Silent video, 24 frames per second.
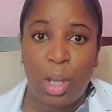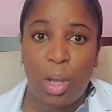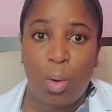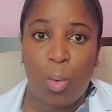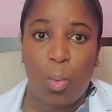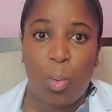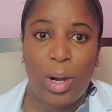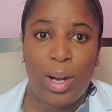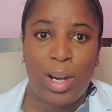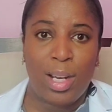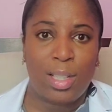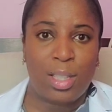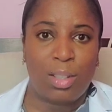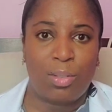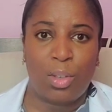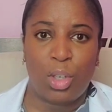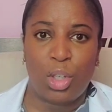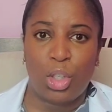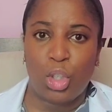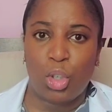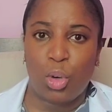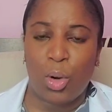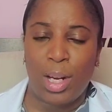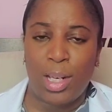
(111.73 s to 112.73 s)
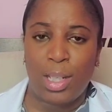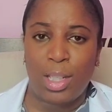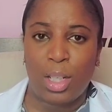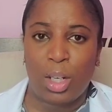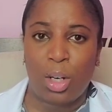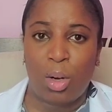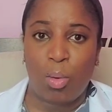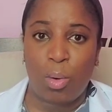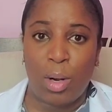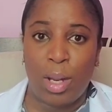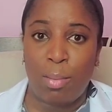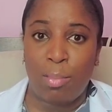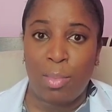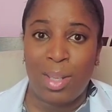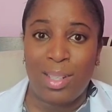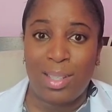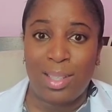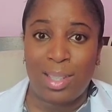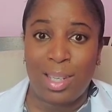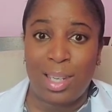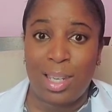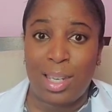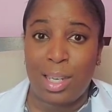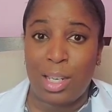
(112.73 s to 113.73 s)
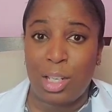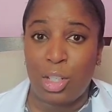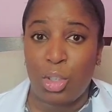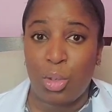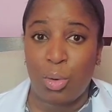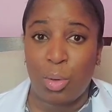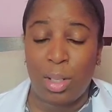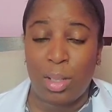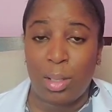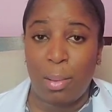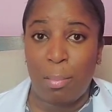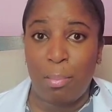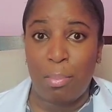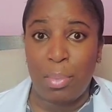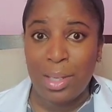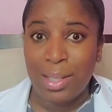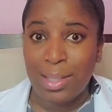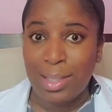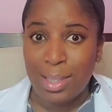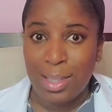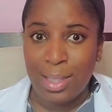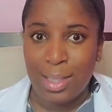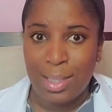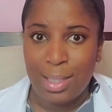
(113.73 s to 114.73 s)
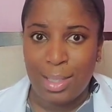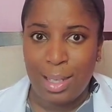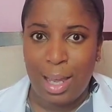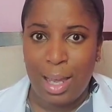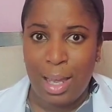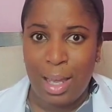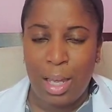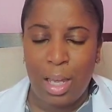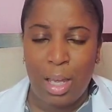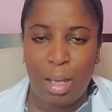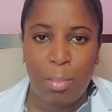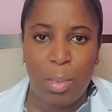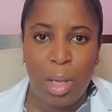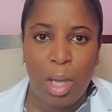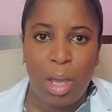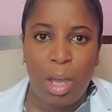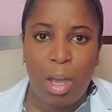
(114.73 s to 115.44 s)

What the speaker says: Whereas if you're trying to cram this in during the busiest time